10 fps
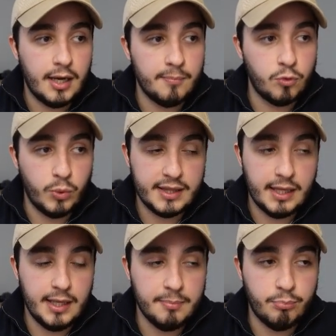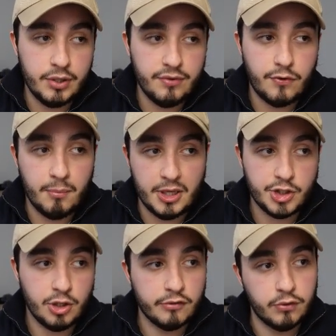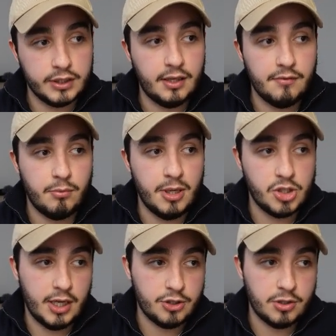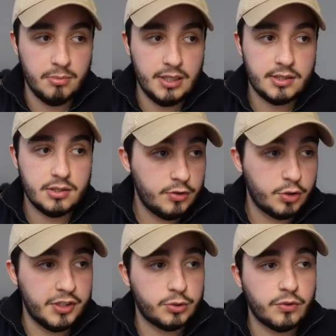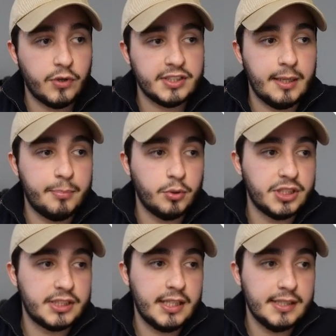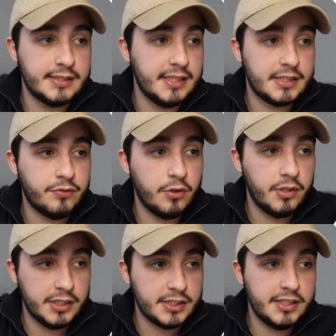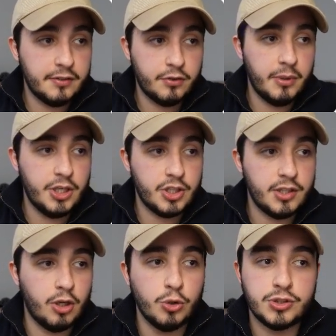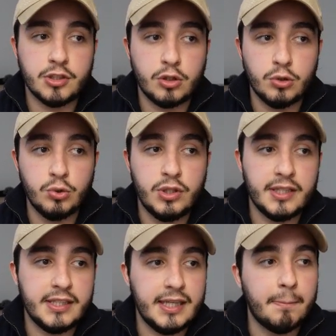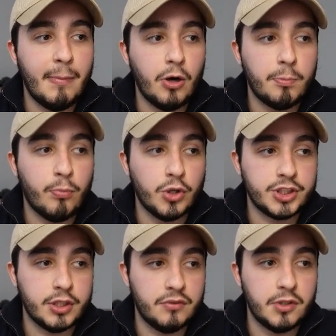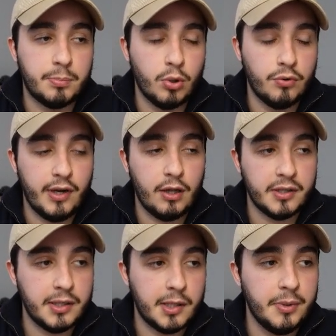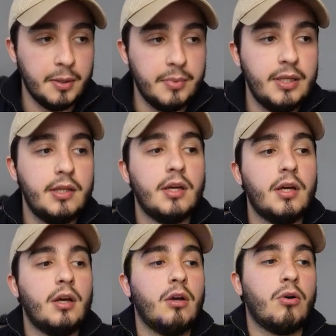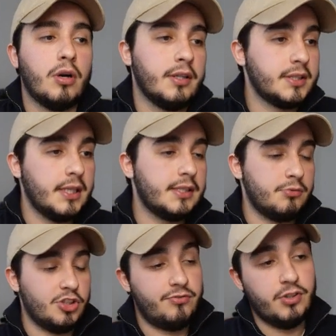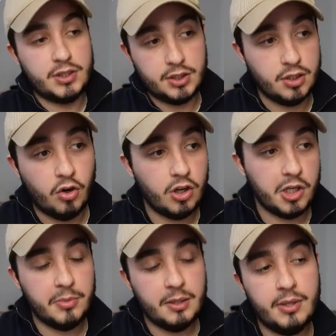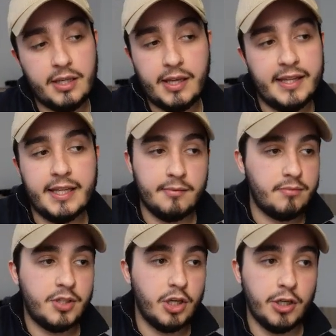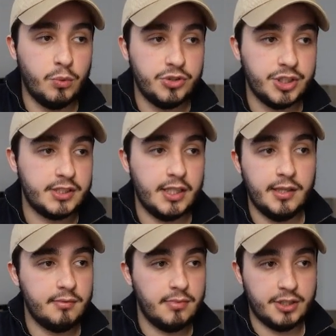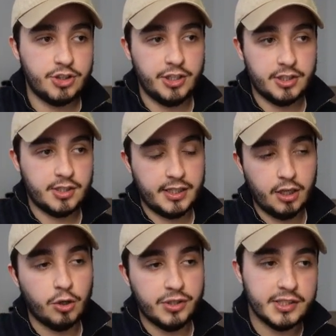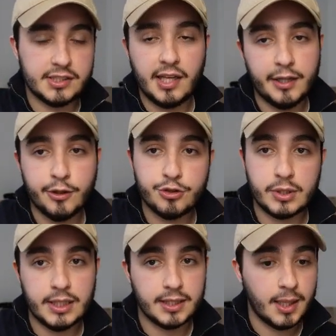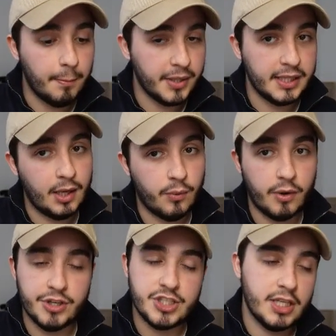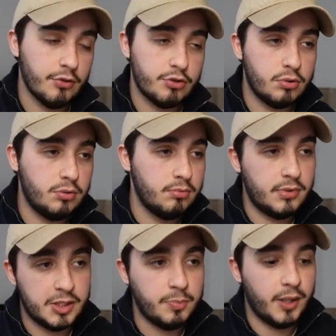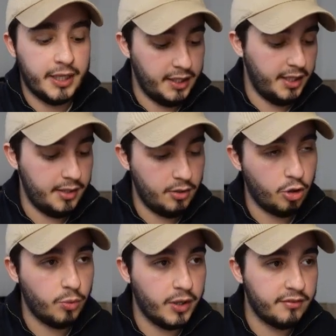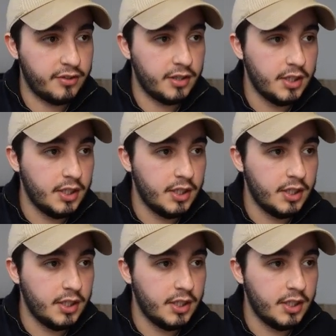with a brief information of what that information actually means. So this one, for example, just says this is the information the host include in the about portion of their profile in Airbnb, or in this case, I'm just fix it to on Airbnb. And then here you would just say like change it to like, oh, this is the industry that the company that we're reaching out to is playing in, or whatever